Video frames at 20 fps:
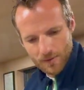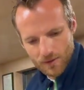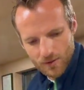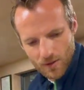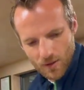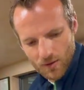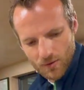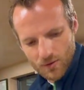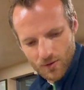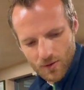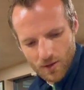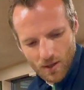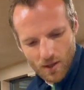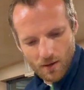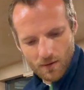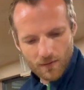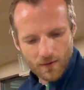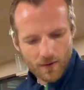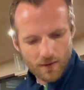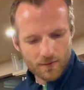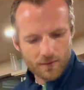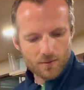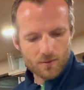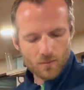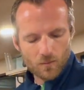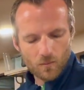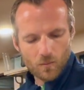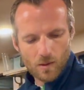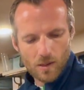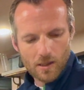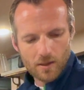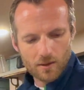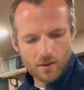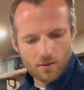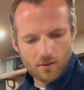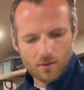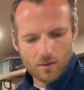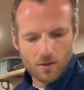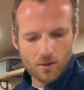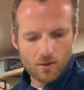certain scenarios where
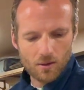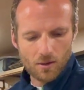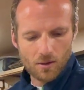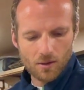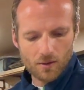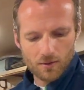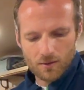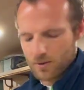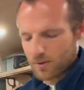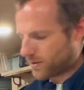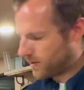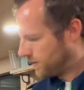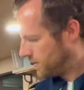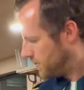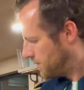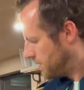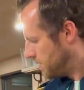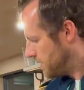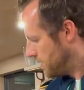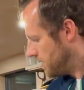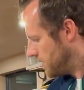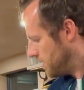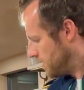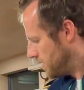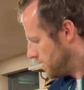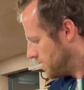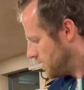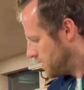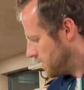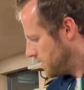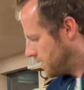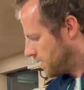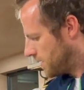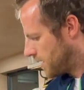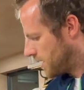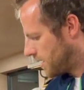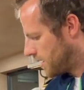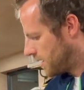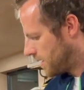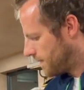you cannot
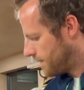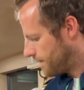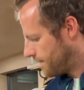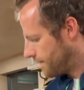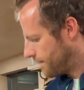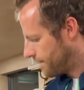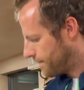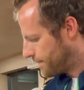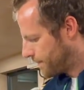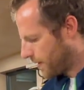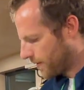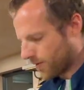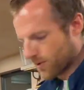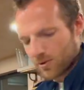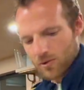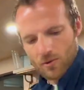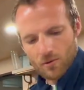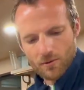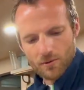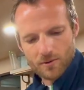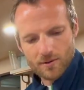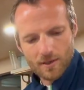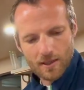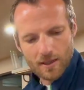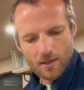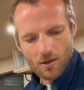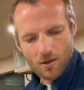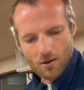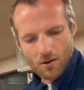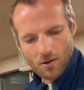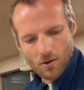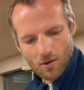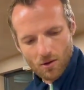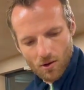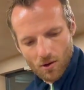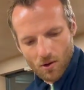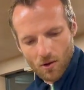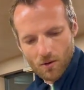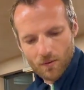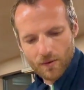put the story stick
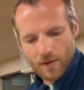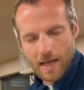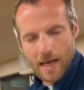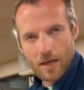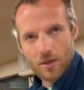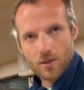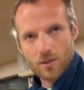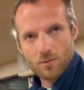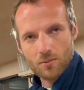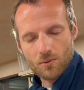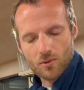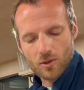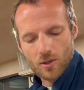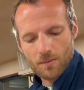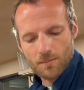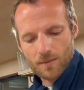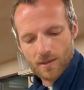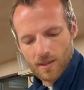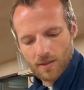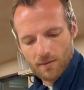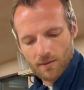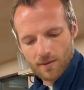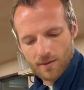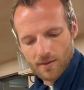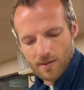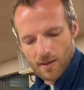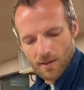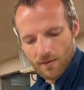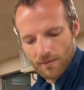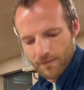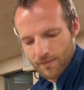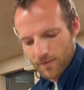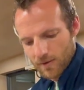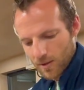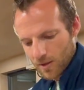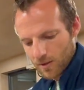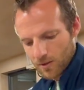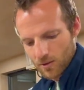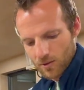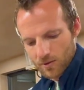on the actual sheet material itself
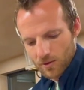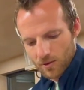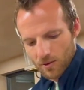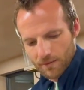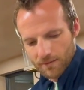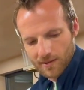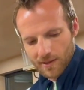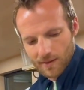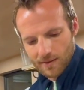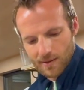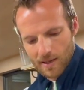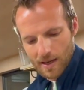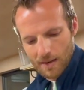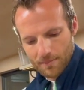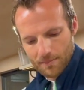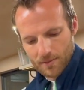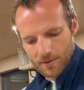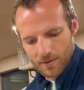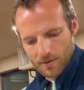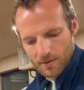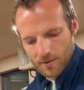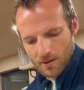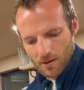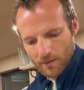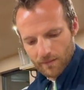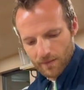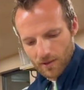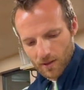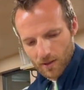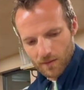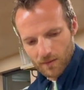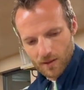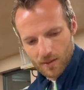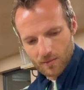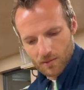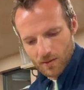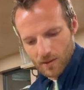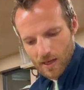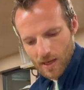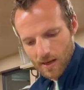and use the offset tabs. So if you look at
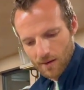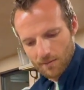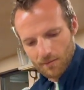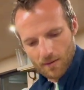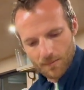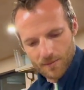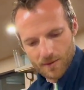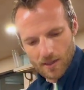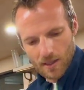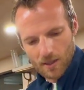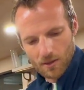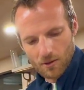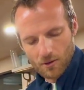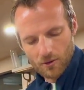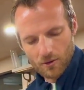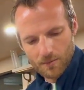this one now, I'm sitting on the